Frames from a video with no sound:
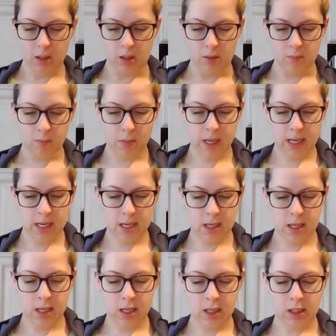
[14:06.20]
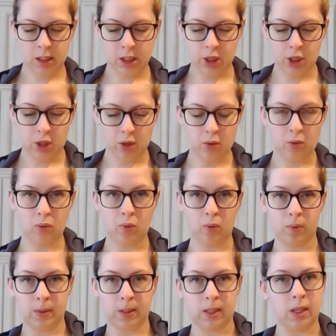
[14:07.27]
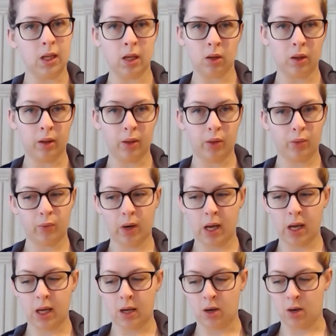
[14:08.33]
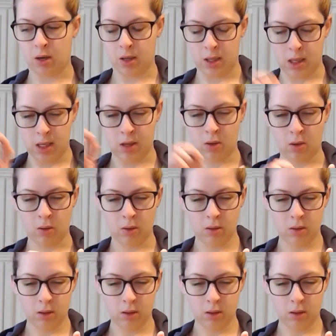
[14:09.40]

You might need to use a needle and thread, or a needle.